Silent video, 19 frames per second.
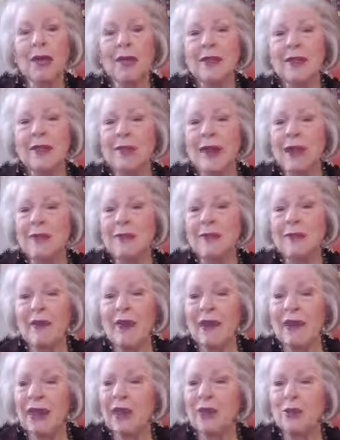that I'm
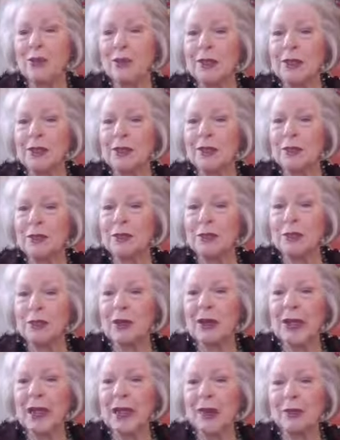financially still
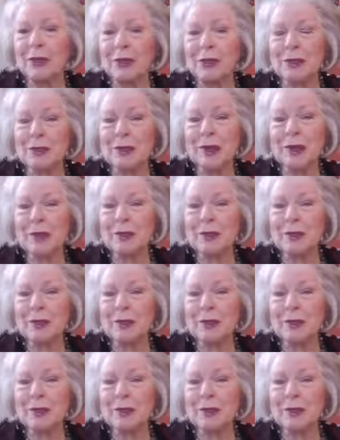learning how to